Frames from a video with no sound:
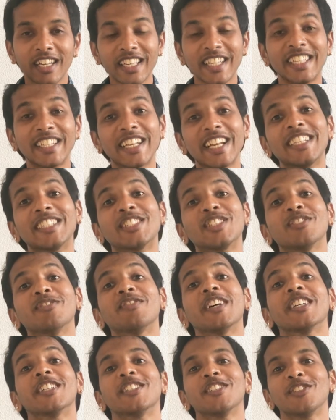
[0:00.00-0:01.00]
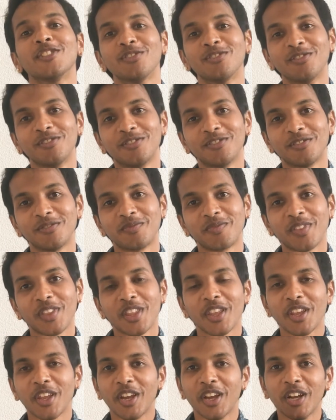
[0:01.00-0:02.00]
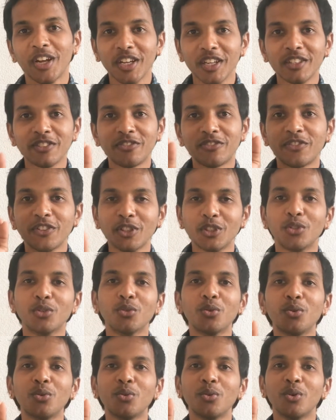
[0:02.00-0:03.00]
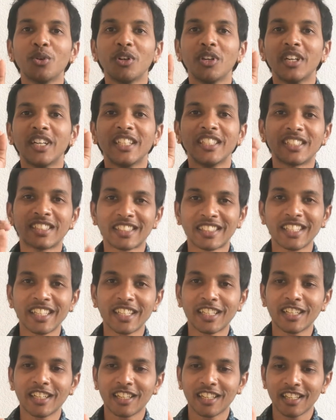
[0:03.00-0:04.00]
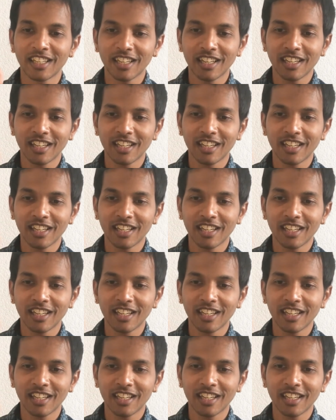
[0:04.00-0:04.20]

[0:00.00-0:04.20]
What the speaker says: ignites the fire in you. If you stick